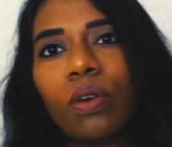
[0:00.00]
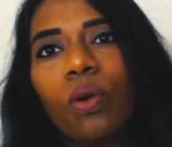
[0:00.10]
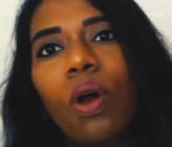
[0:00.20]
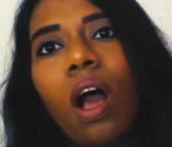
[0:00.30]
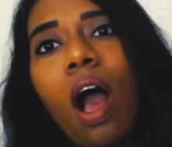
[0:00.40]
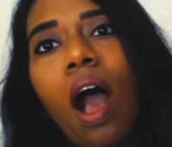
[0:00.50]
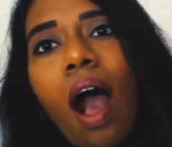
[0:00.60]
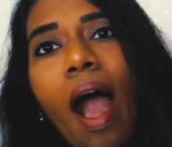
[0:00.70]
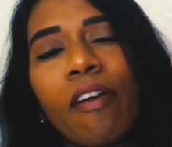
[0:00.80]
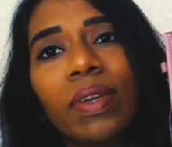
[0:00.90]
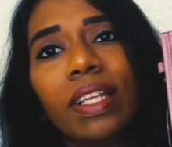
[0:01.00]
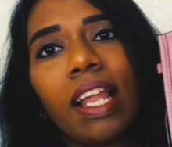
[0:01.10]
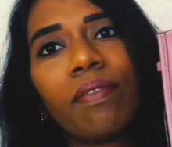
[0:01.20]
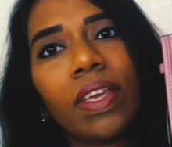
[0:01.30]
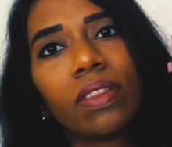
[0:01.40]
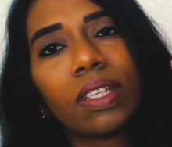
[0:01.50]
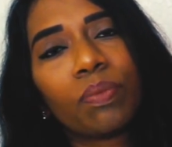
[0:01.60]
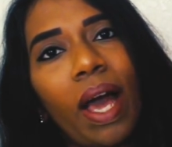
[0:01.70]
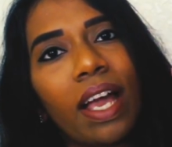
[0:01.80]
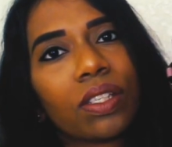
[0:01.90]
so I've been loving this
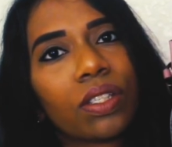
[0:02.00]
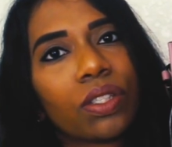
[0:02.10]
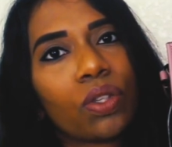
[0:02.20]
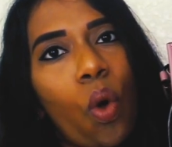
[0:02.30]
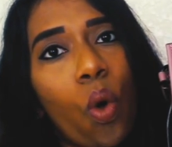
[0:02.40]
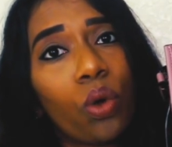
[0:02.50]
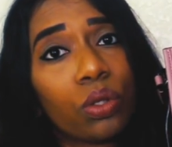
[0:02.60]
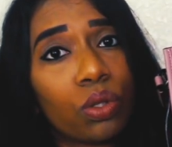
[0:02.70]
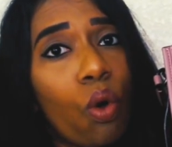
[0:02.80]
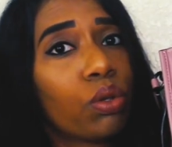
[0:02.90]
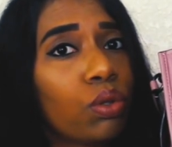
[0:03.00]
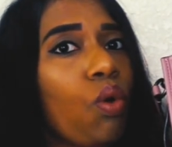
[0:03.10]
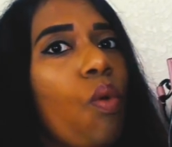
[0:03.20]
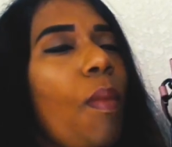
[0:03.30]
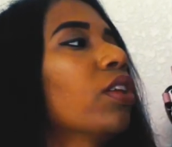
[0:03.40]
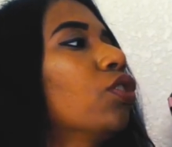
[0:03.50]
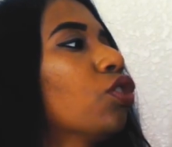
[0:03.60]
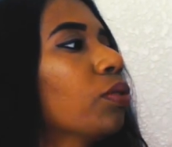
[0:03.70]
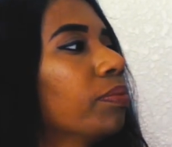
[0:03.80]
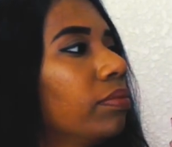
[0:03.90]
bag so so so much
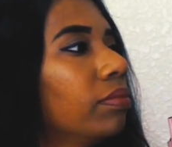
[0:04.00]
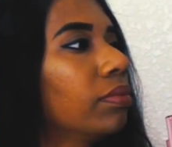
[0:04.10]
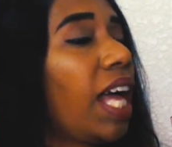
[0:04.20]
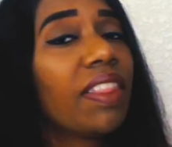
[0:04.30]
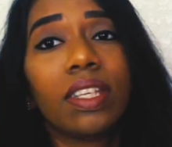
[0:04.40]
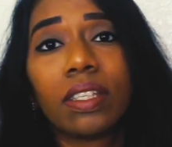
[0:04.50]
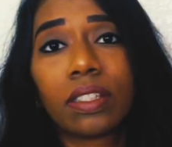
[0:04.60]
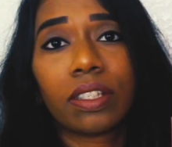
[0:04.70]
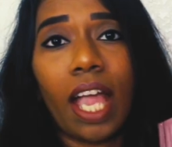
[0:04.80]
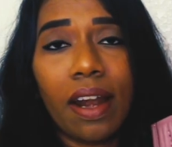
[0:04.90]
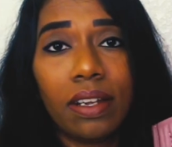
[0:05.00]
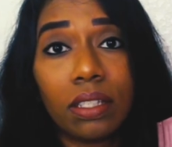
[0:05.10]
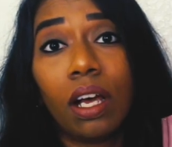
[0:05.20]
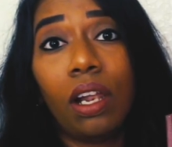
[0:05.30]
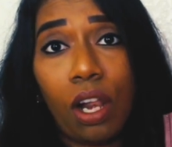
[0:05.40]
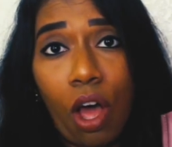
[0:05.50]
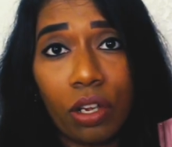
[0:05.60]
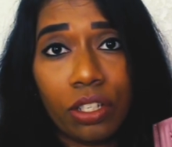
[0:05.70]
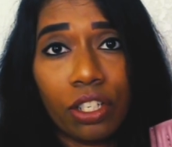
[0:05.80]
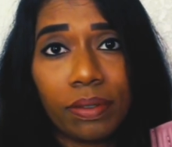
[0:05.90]
and this carries a
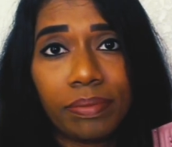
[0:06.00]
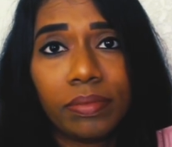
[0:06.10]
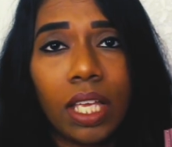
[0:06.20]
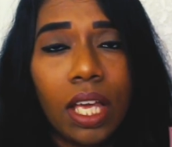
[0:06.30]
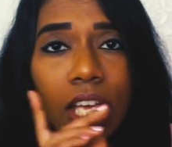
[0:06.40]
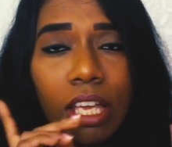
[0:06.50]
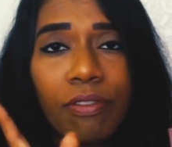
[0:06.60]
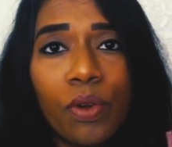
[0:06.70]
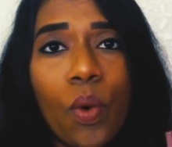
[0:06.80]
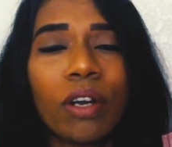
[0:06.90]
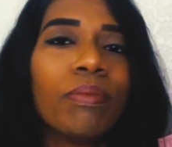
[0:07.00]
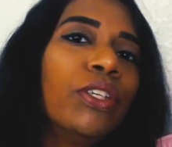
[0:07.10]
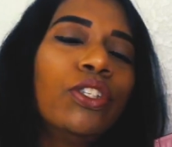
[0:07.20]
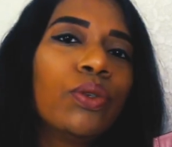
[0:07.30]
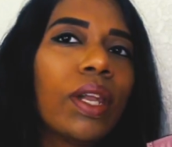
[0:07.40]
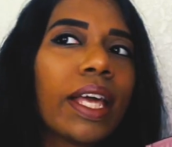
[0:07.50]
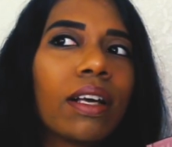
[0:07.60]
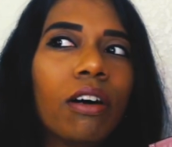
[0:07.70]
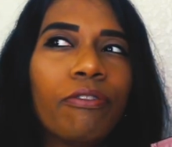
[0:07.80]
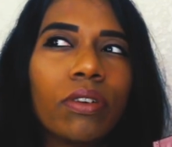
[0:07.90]
lot if you want me to do
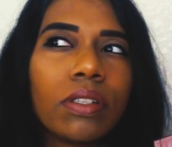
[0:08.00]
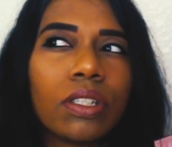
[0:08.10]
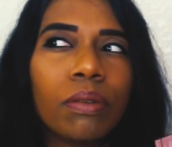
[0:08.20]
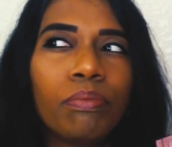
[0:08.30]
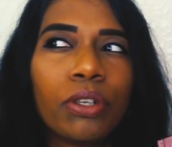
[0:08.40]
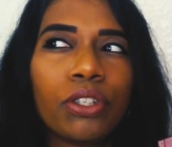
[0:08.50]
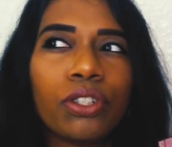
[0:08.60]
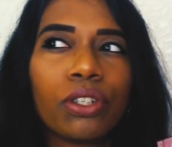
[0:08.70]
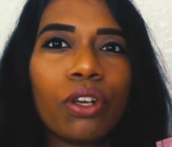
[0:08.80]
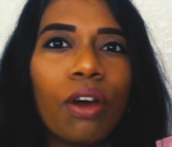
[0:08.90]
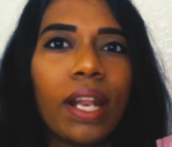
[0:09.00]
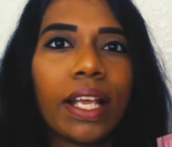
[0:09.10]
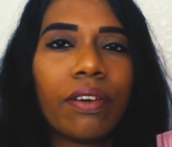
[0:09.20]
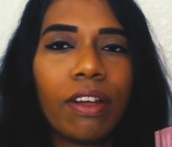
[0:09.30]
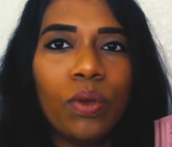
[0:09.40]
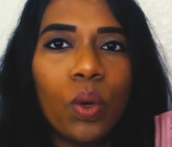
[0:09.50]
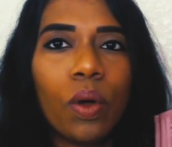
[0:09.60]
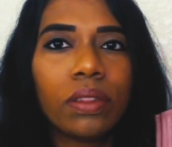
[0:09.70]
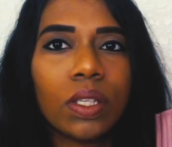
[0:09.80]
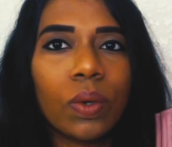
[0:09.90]
like a first impression or like a review
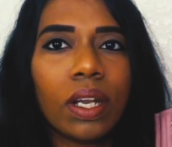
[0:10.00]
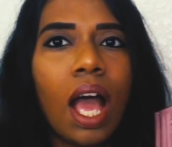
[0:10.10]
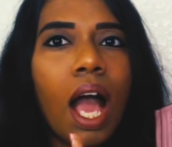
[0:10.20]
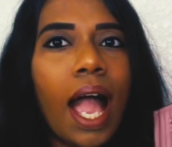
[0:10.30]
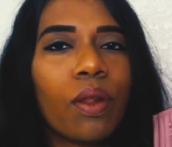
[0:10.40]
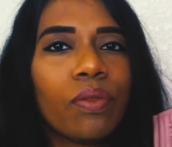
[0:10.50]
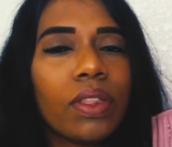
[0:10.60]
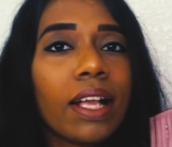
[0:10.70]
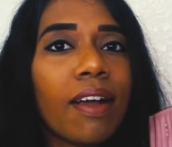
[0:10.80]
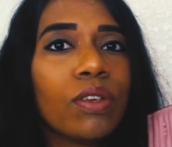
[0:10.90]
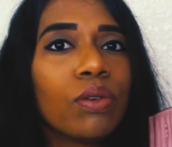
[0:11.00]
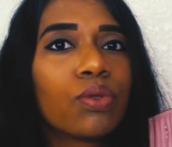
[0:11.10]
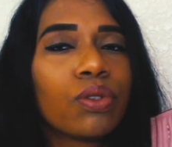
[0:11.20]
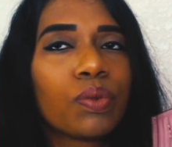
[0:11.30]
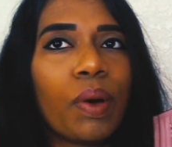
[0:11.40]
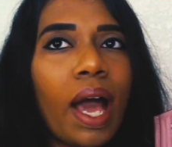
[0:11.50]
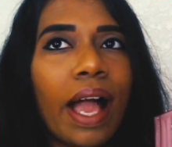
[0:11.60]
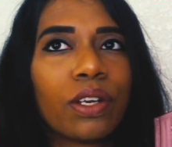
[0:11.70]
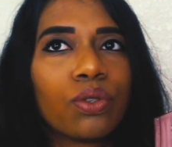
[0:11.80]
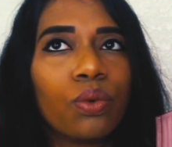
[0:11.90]
on this one I don't think I've used this
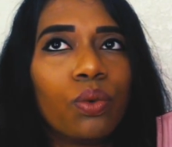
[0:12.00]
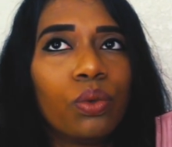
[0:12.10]
bag to